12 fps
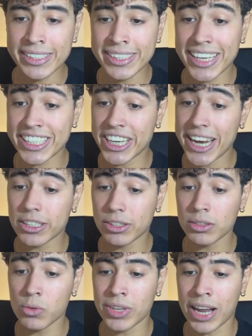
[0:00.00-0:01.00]
the
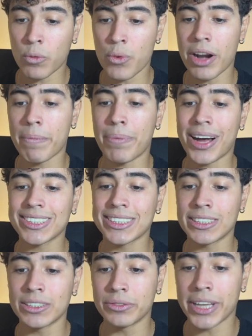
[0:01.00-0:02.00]
JSON that we are
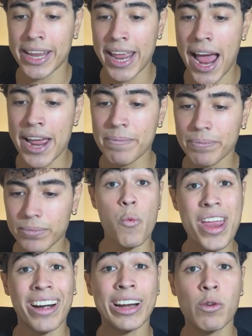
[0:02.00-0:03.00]
passing to the AI,
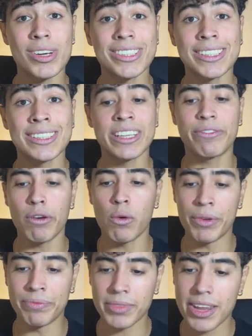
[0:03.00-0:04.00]
we are requesting the
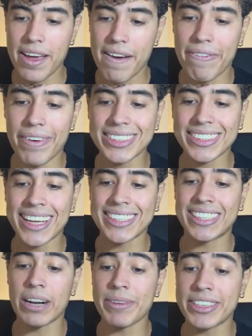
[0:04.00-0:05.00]
following. First, the
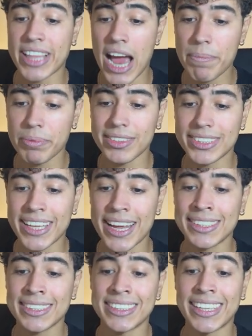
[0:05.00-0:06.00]
service type,
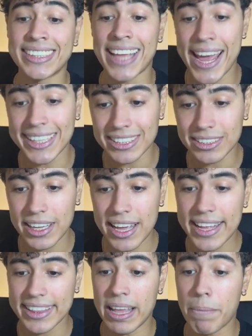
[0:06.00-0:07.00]
then the date,
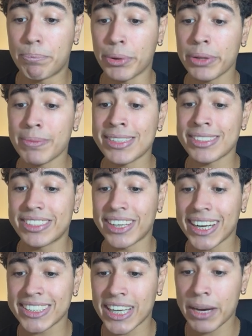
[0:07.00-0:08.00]
the appointment
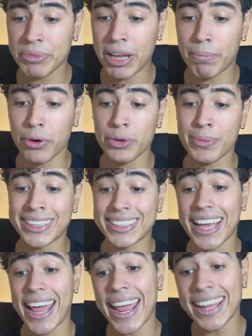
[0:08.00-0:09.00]
start time, the appointment
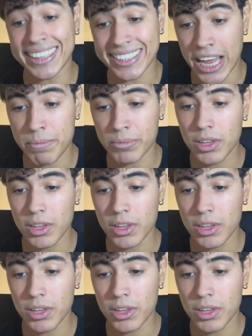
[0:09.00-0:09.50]
end time,